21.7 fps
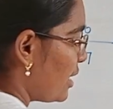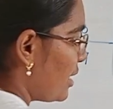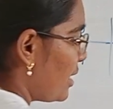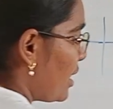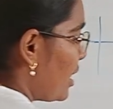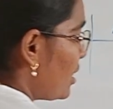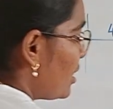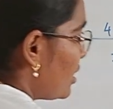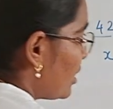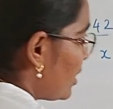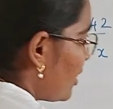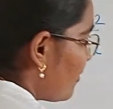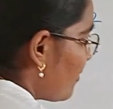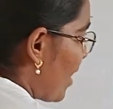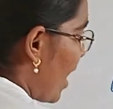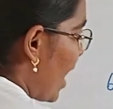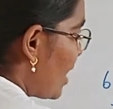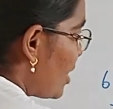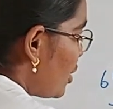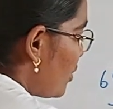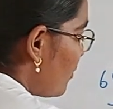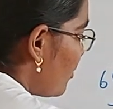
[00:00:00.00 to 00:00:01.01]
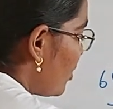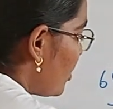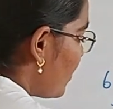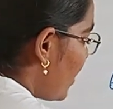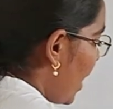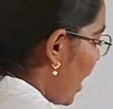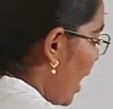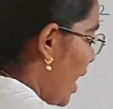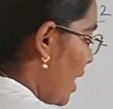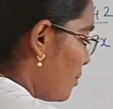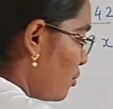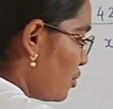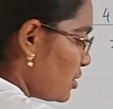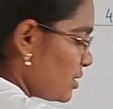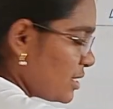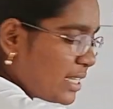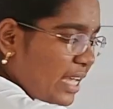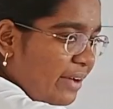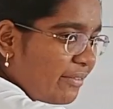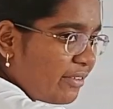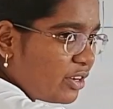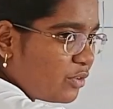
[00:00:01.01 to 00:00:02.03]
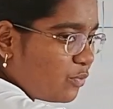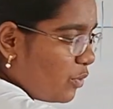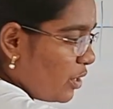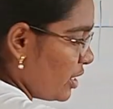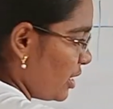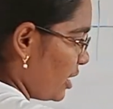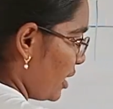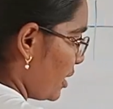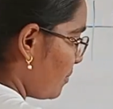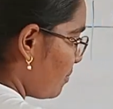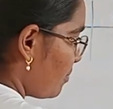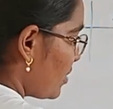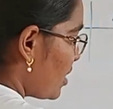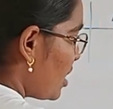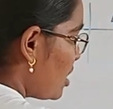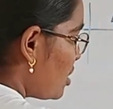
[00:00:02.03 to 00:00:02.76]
Here the value will be above 7 only.